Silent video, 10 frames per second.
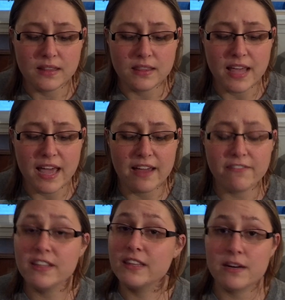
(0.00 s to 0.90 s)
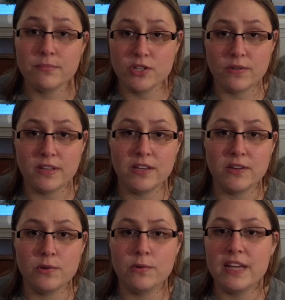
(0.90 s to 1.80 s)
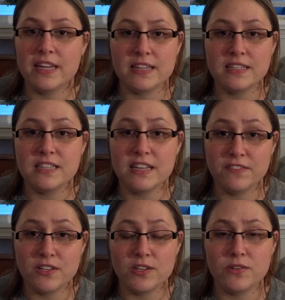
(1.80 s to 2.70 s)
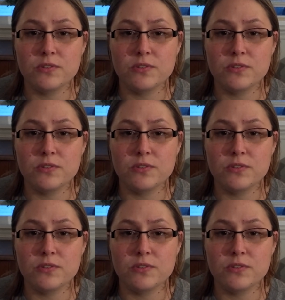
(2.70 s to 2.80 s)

that everything that I'm showing you is safe to do,